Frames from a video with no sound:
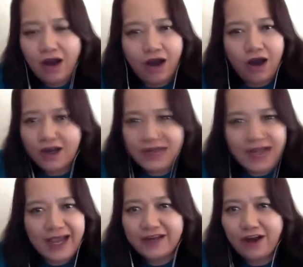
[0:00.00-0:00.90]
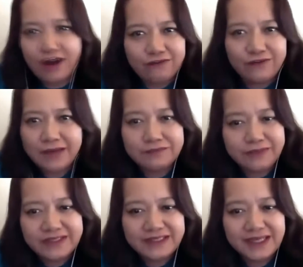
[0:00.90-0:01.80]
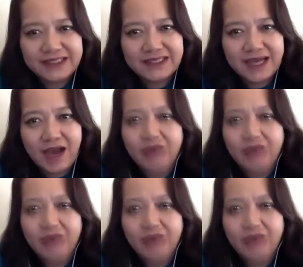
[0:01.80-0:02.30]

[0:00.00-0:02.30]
online, offline business,